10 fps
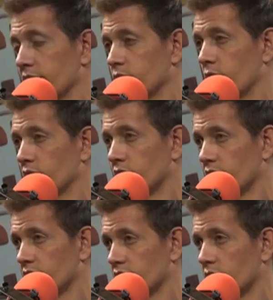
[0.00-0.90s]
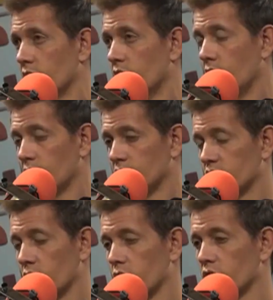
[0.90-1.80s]
projects, and
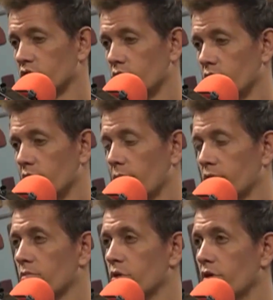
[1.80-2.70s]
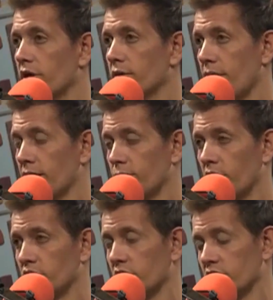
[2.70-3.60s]
so those are um, community impact
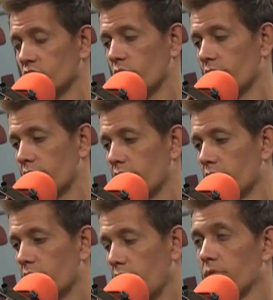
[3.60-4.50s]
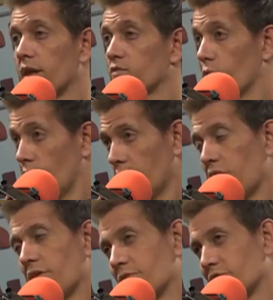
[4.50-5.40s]
projects where. And that's another
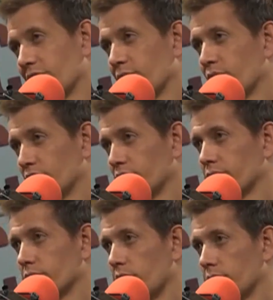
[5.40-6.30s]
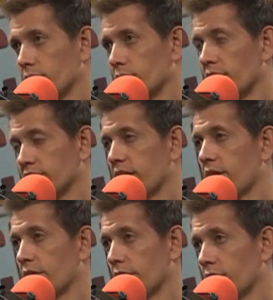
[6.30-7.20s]
thing we're doing in Peru um, next
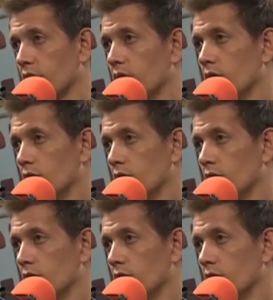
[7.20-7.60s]
Saturday. You just love